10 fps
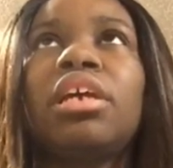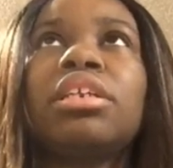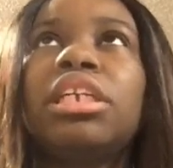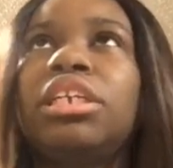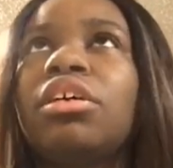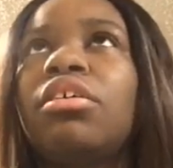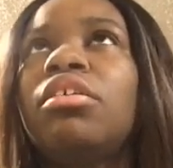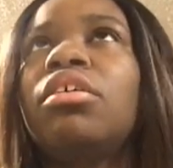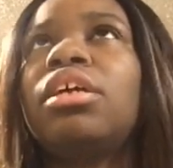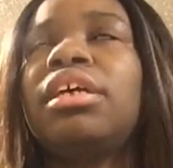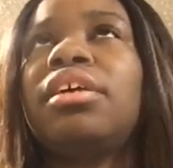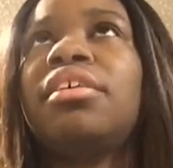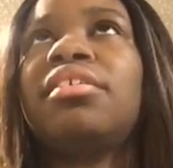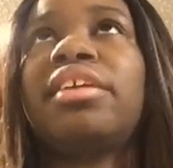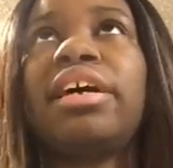Clinical
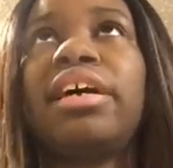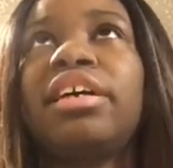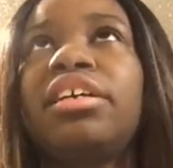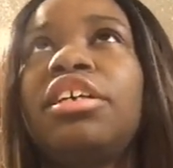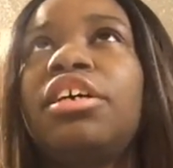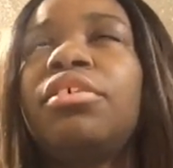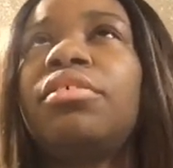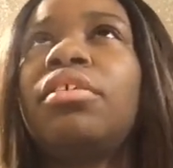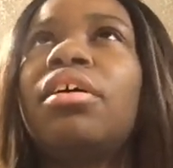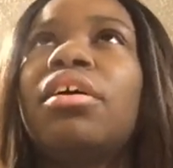is, you know,